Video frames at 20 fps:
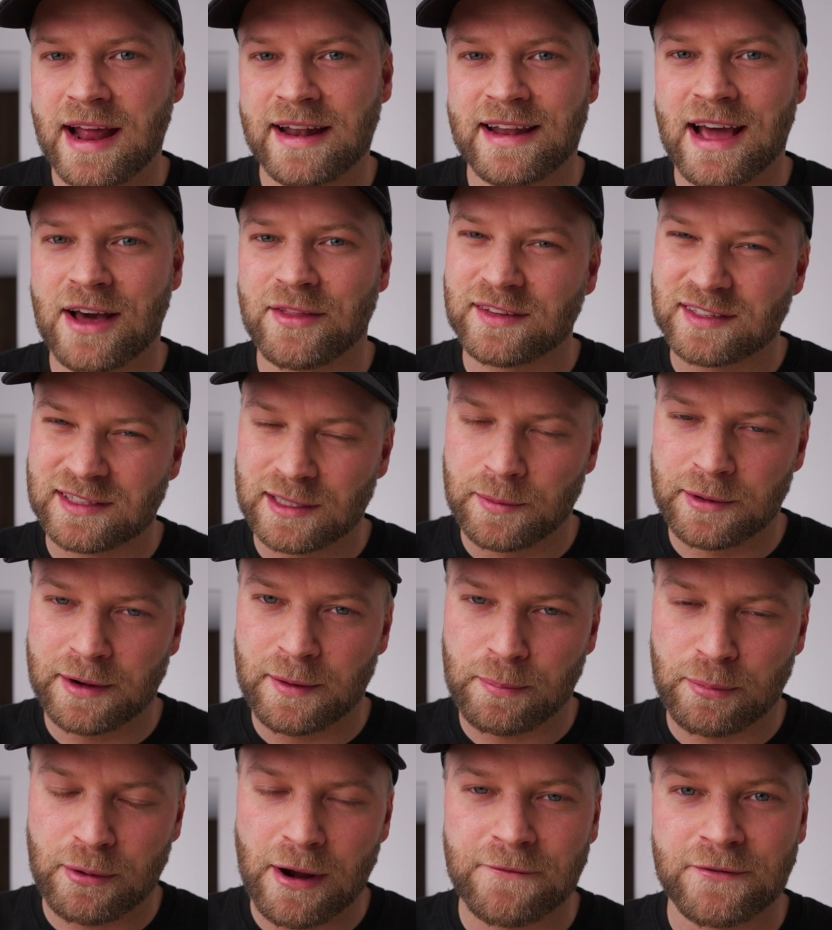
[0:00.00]
And now there's a little bit
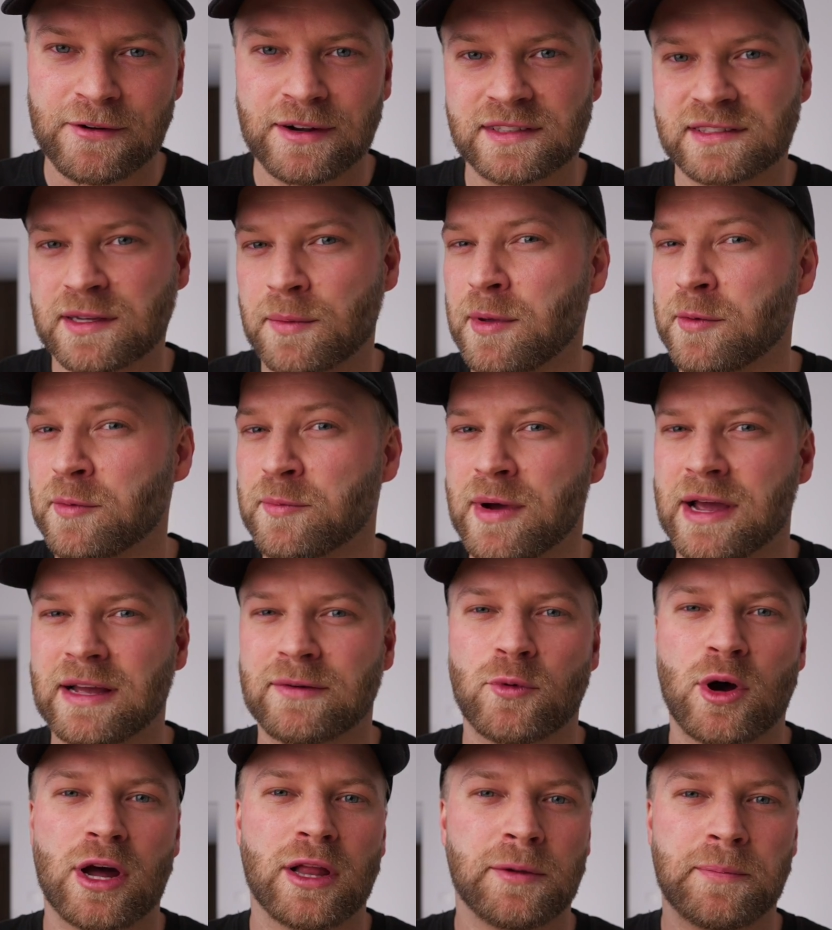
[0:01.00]
of preference. Some people
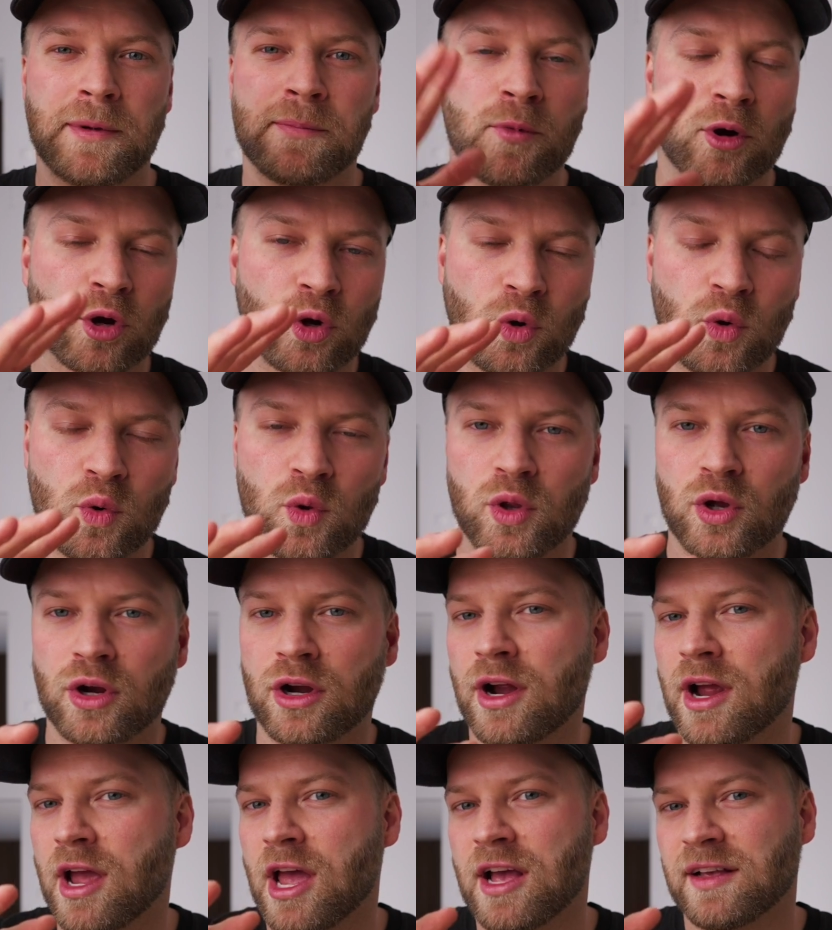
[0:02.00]
might want a little bit more
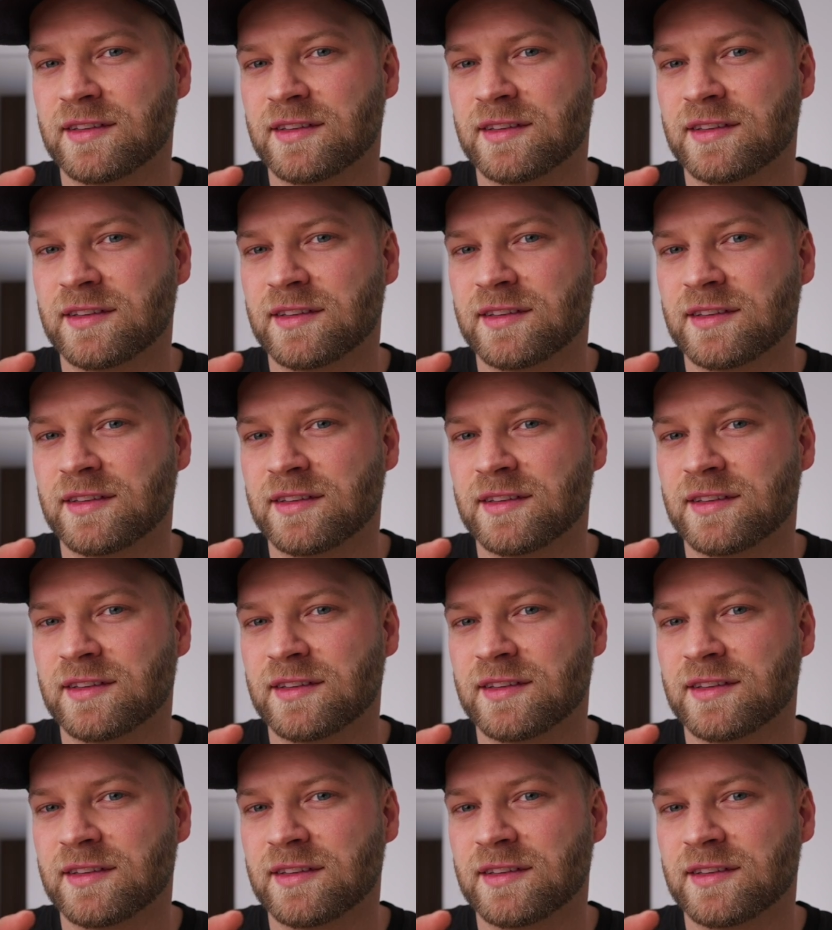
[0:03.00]
cooler.